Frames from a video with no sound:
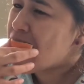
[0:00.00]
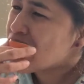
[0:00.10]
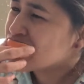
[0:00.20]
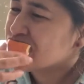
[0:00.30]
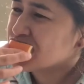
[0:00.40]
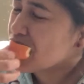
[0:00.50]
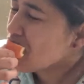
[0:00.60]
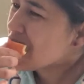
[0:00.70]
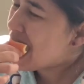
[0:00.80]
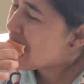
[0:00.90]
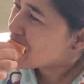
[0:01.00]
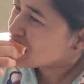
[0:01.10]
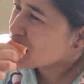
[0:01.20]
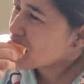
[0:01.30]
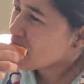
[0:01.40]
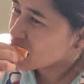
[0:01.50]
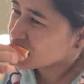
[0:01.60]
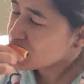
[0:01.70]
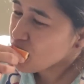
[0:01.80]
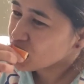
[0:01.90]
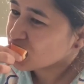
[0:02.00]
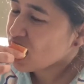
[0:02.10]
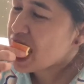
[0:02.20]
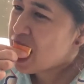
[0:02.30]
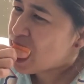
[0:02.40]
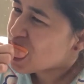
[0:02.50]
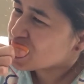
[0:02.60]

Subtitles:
So every week I have to weigh myself,